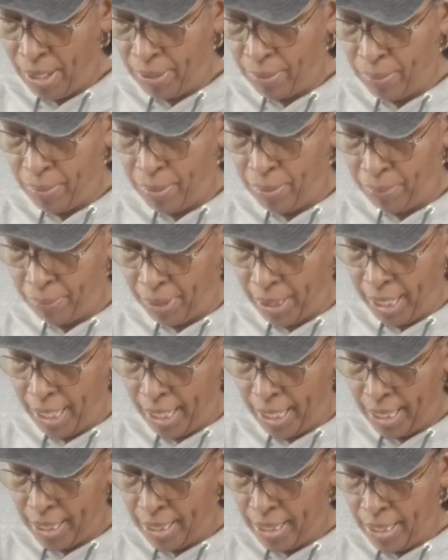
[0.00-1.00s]
don't want
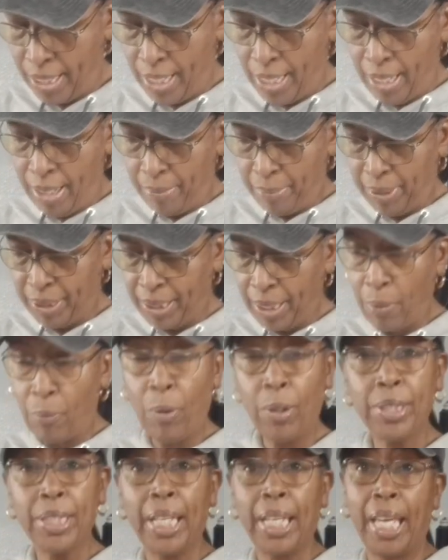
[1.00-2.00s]
that. But they
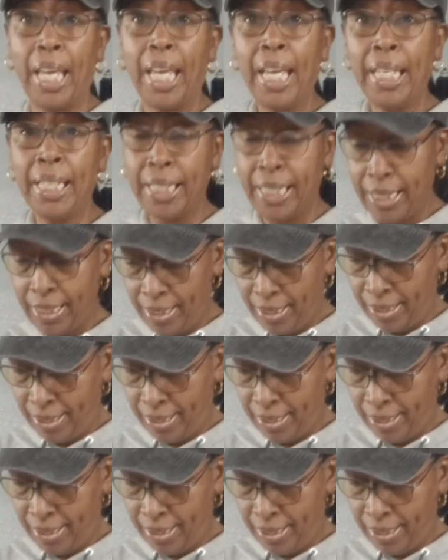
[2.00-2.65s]
want the candy.